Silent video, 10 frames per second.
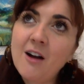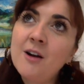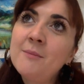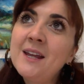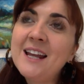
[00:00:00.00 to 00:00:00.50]

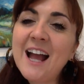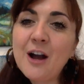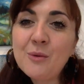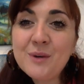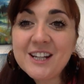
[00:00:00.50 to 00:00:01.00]
I mean
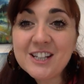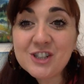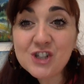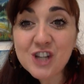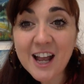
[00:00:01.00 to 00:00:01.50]
how we
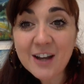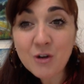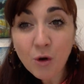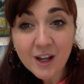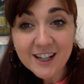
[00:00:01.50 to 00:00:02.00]
can share
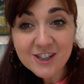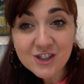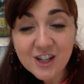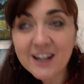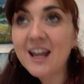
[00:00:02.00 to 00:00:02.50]

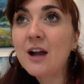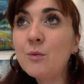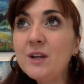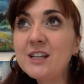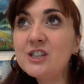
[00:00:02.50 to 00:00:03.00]
knowledge and how
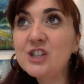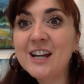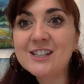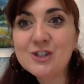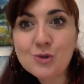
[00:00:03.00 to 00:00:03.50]
we can
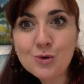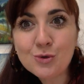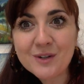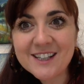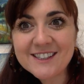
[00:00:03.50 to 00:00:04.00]
share
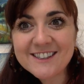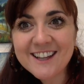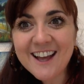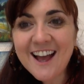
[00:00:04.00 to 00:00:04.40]
stories.